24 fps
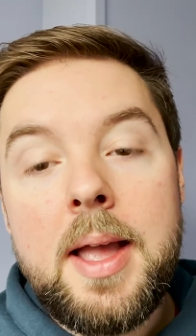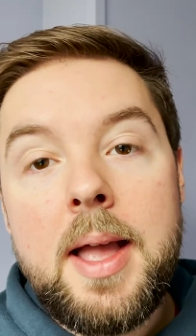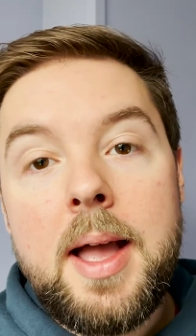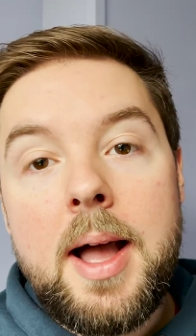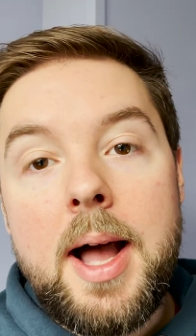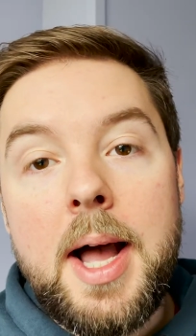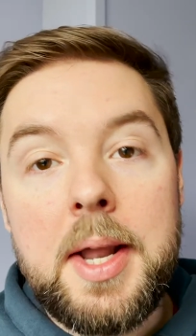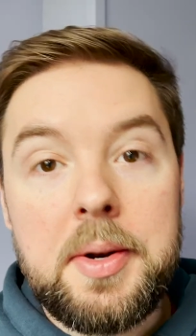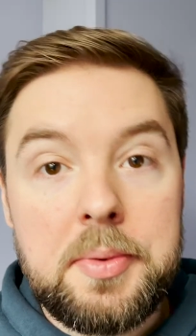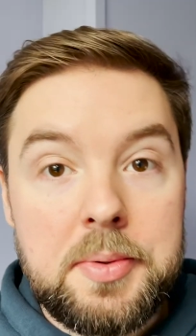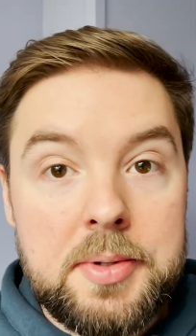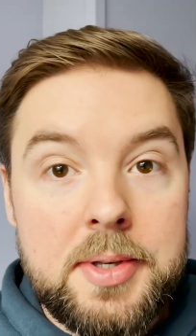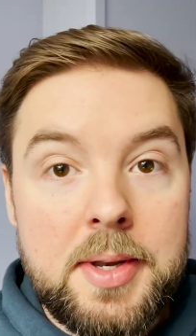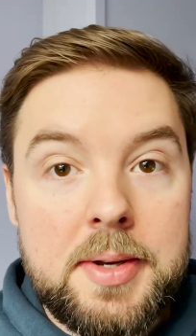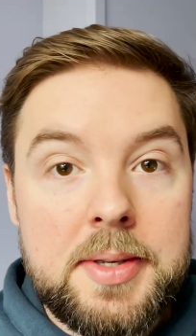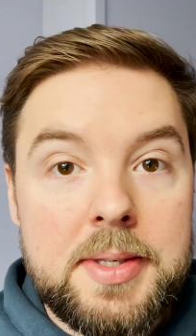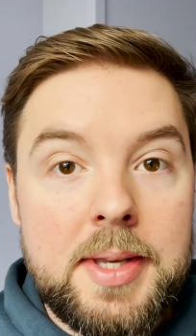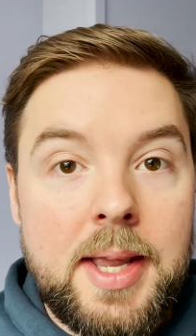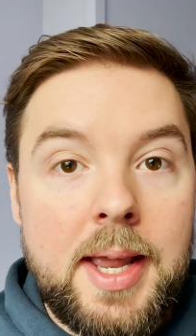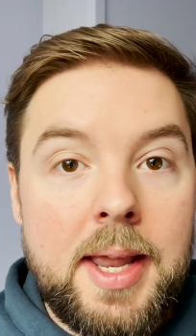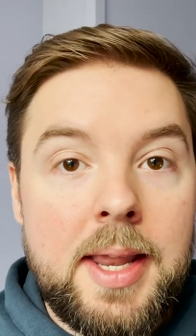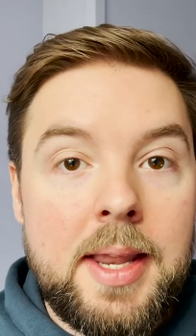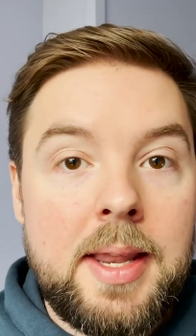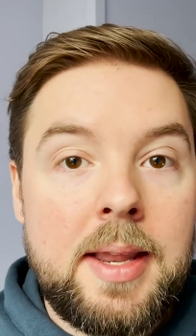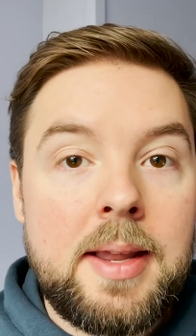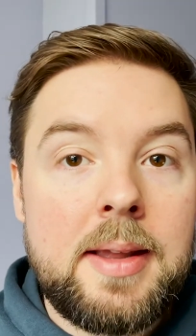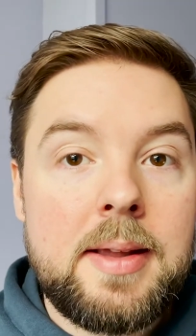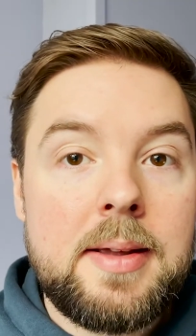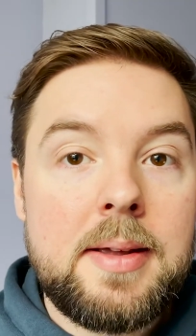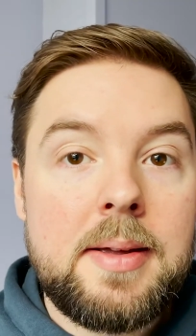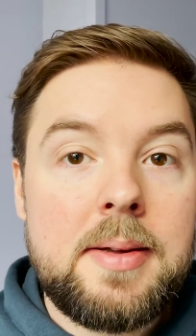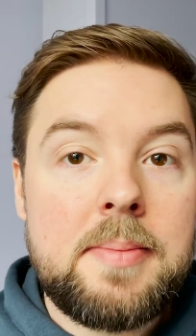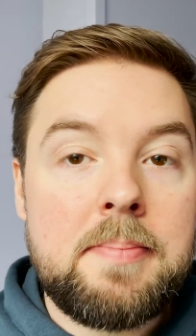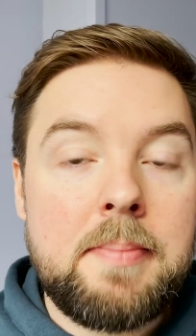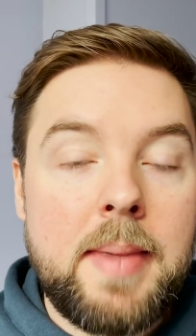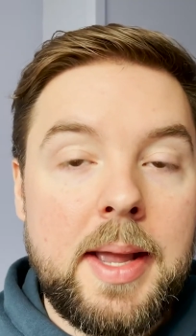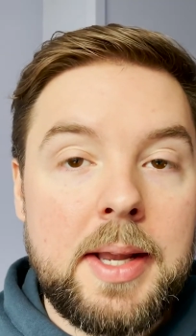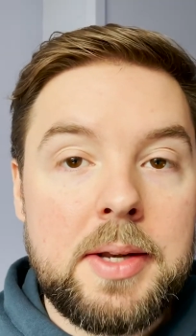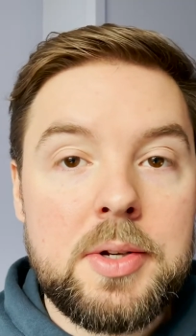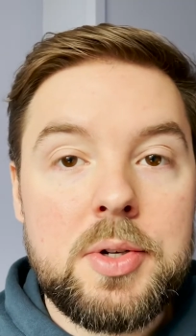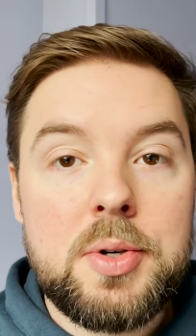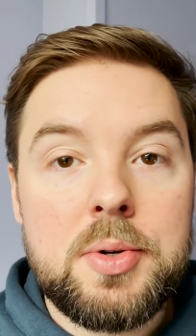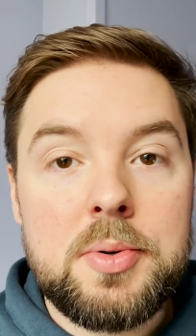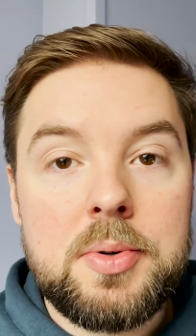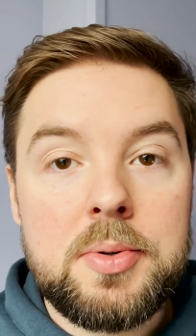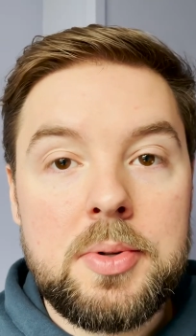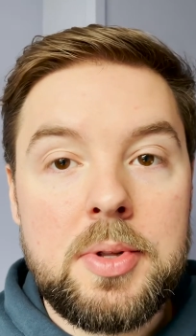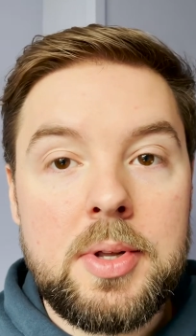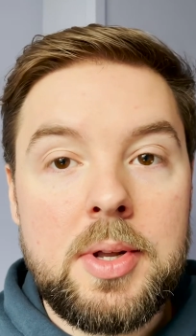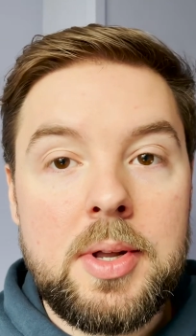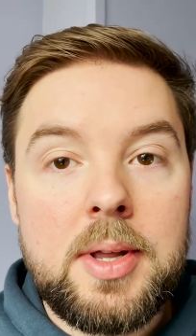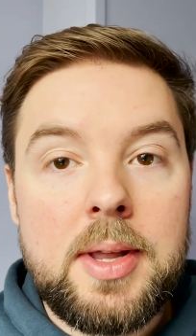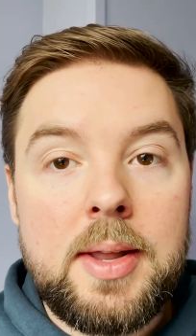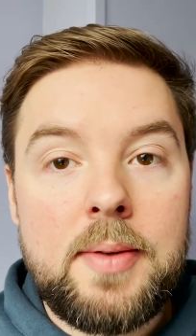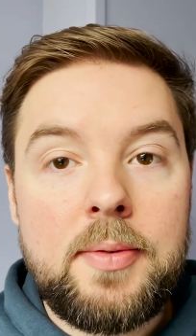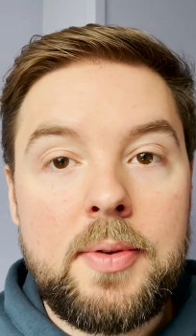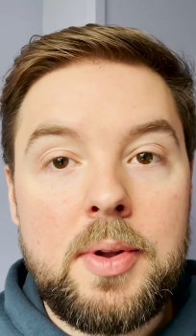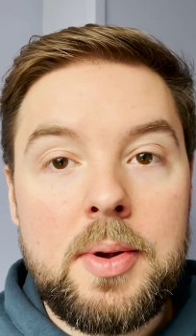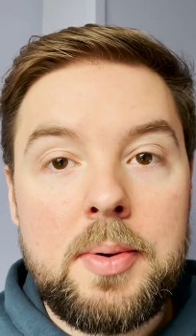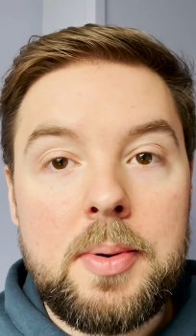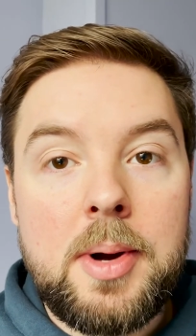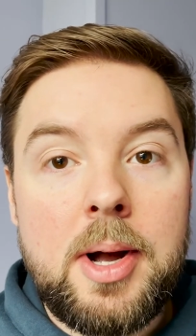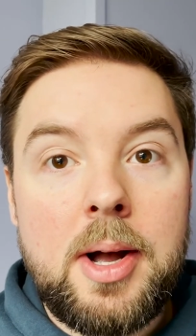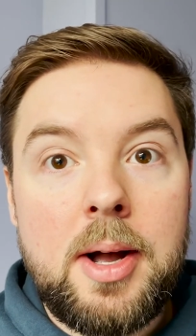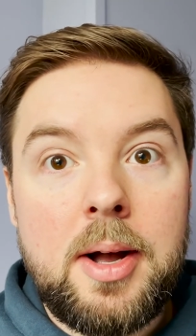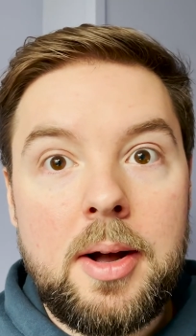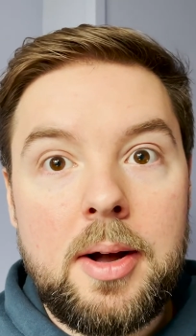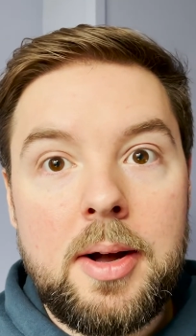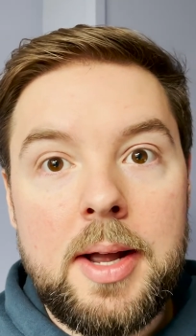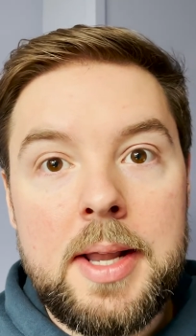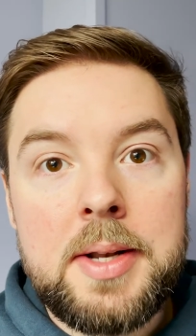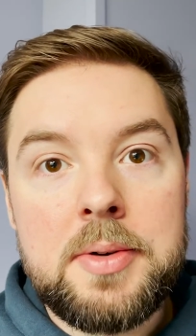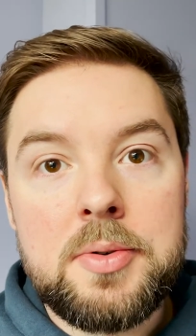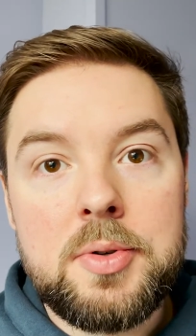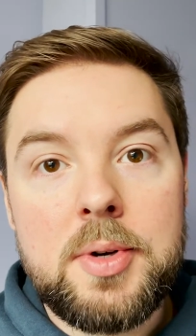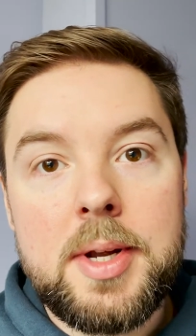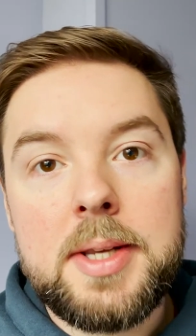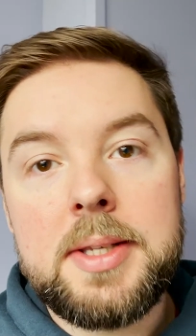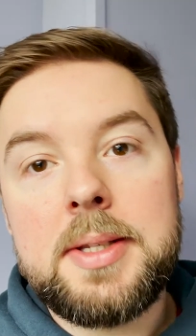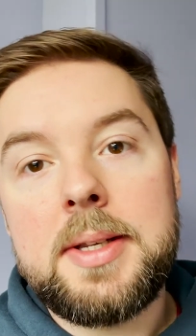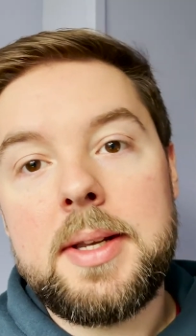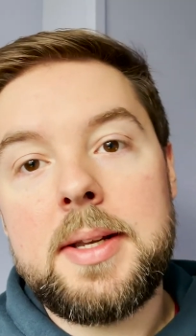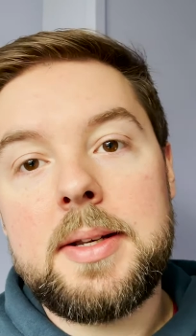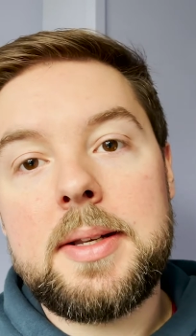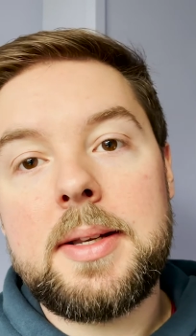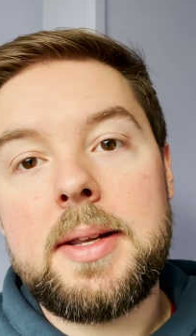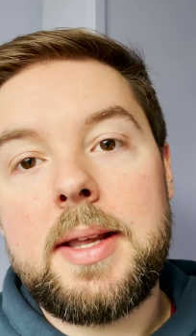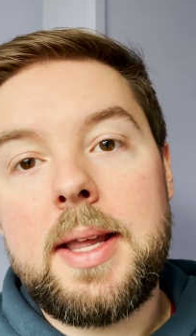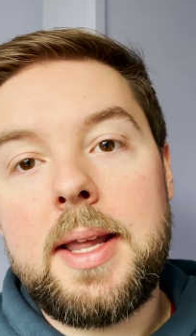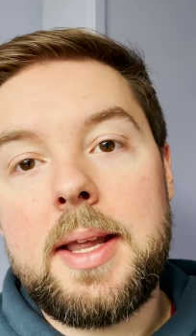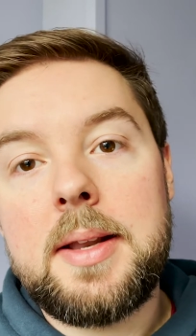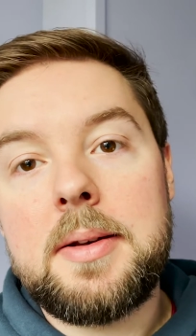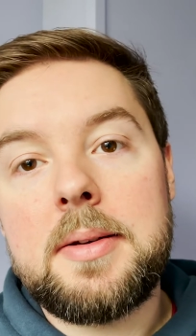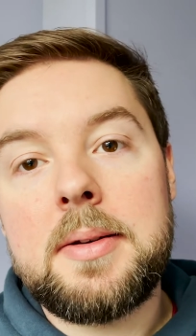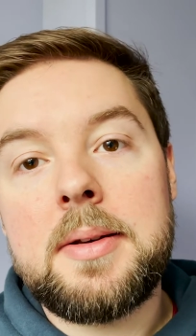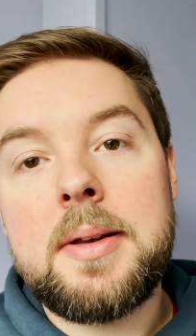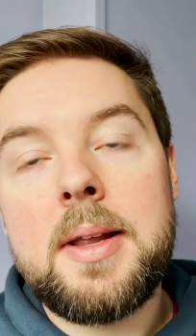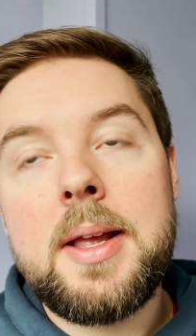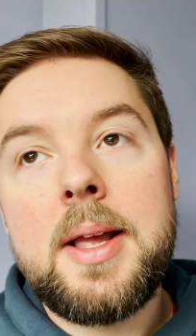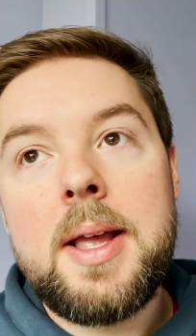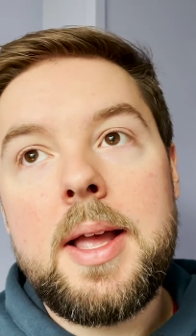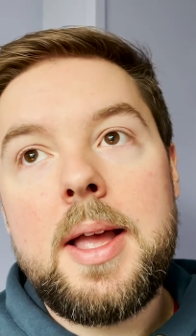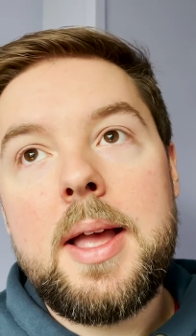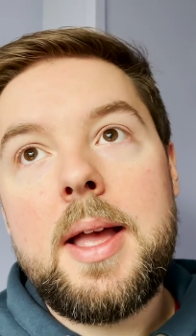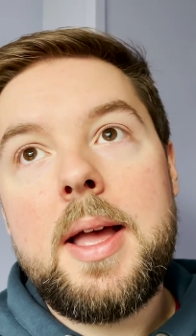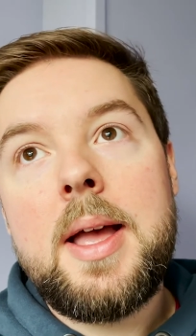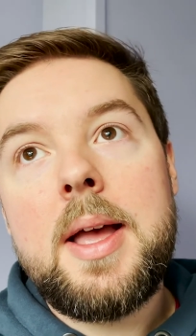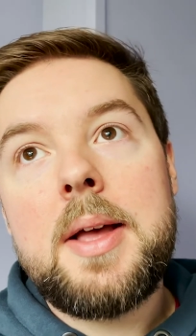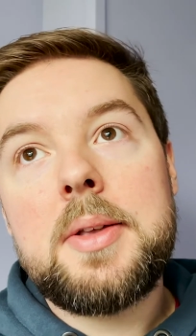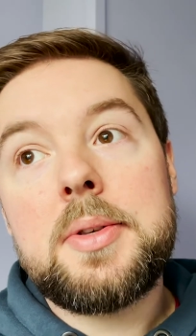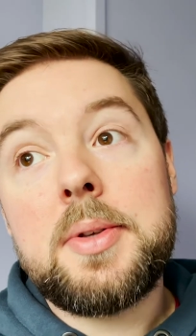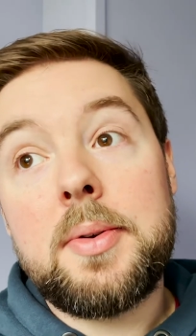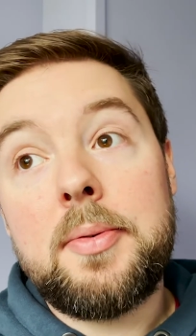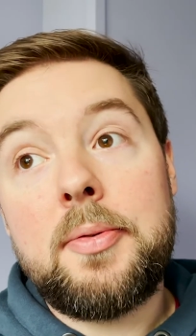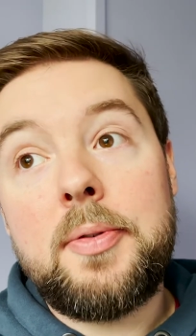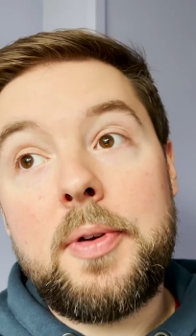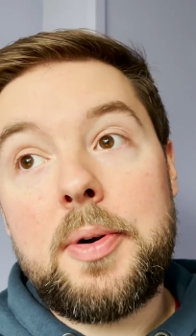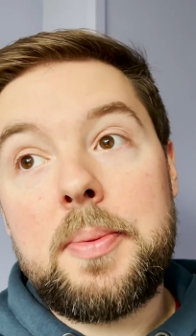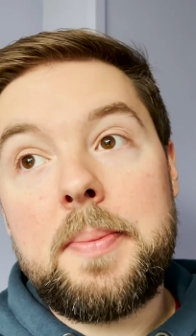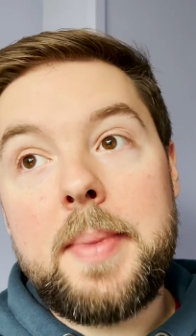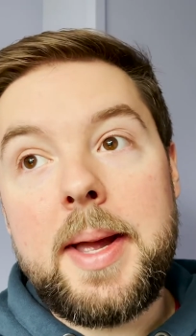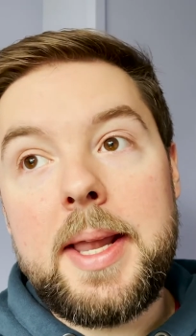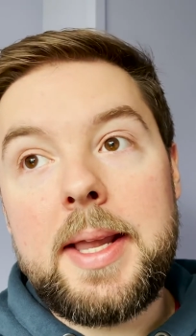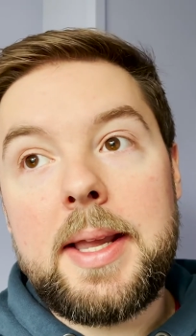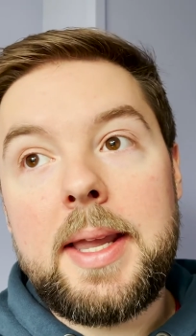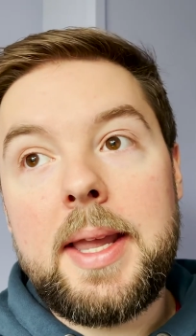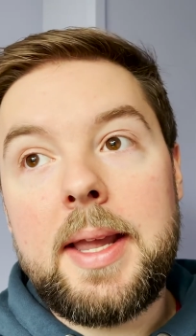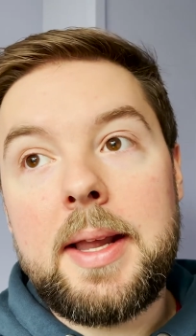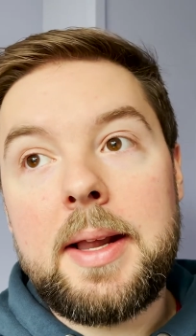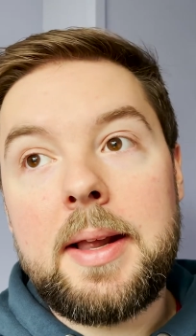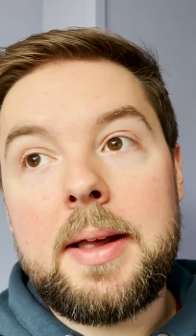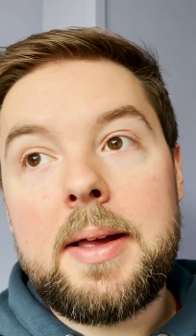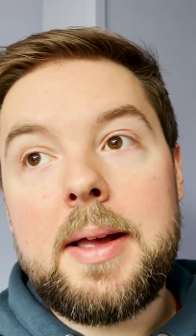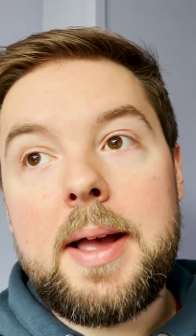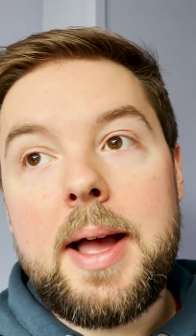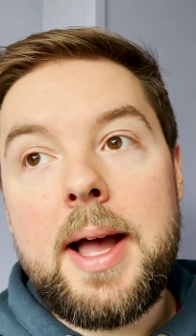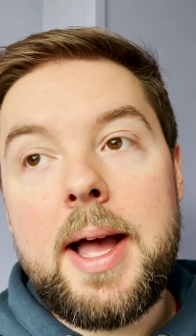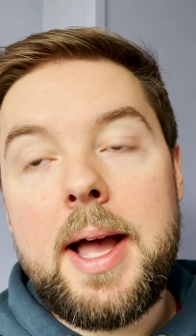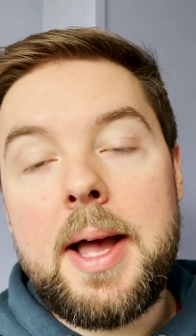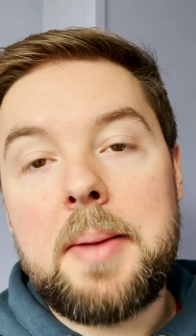I'd also say make sure that if you are interested in sort of filmmaking,